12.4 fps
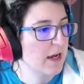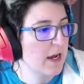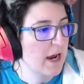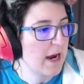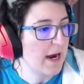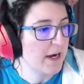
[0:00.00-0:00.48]

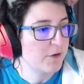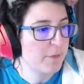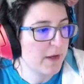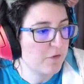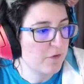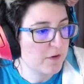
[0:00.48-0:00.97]
And you
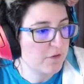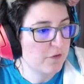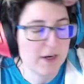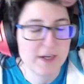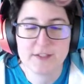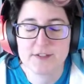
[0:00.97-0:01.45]
make fun
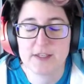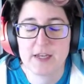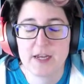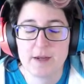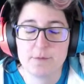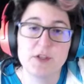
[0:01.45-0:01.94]
friends. The
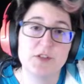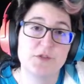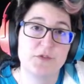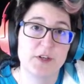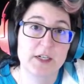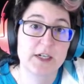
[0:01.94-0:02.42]
game is
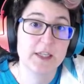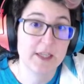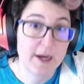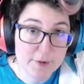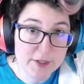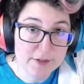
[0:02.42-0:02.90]
very
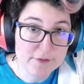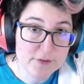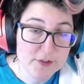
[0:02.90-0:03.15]
collaborative,